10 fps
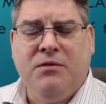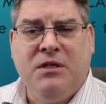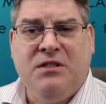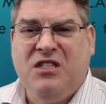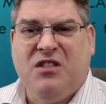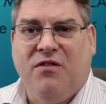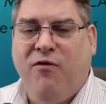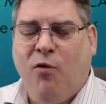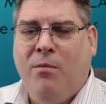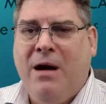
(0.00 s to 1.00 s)
It's just a
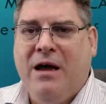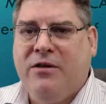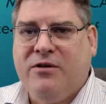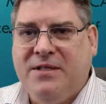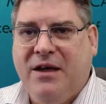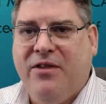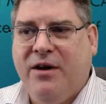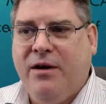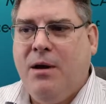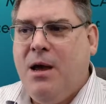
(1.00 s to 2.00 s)
format. There's
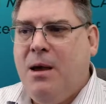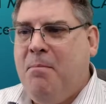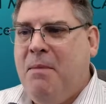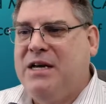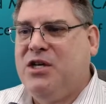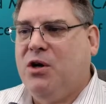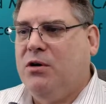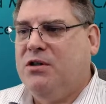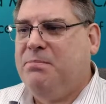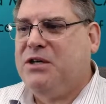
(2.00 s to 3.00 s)
nothing
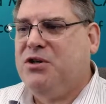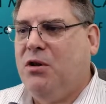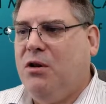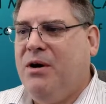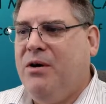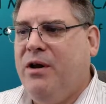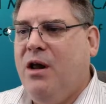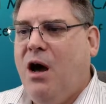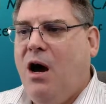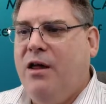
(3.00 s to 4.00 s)
magical or special about
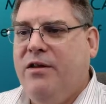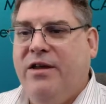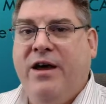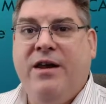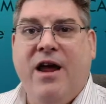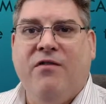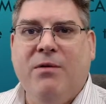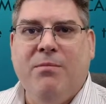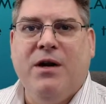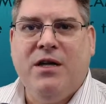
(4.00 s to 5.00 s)
it other than
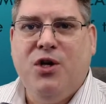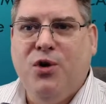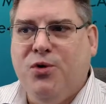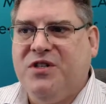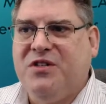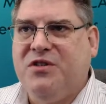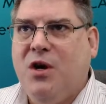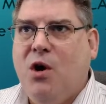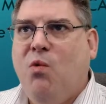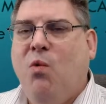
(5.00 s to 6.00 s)
everybody uses
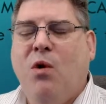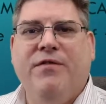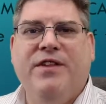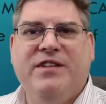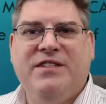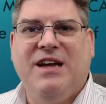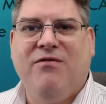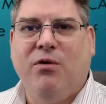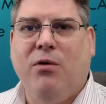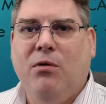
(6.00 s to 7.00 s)
one of the
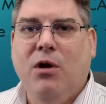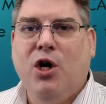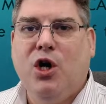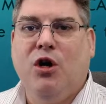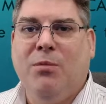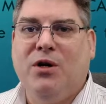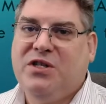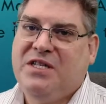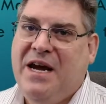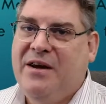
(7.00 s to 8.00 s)
several Gerber
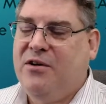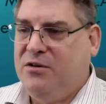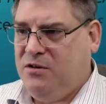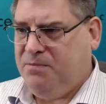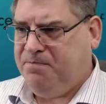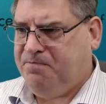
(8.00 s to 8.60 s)
standards.